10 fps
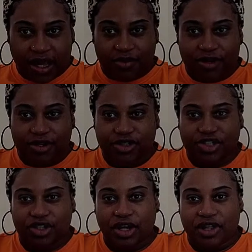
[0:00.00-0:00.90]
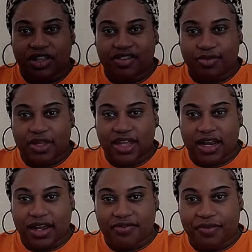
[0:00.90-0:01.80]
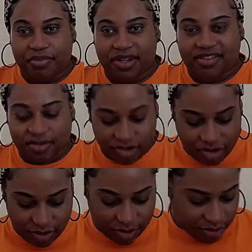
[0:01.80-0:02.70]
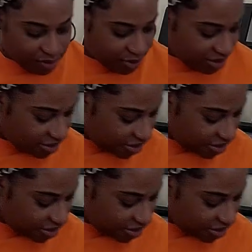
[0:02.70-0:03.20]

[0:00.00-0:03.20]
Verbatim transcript: I'm gonna go show y'all this one that I got from Pixi Beauty real quick.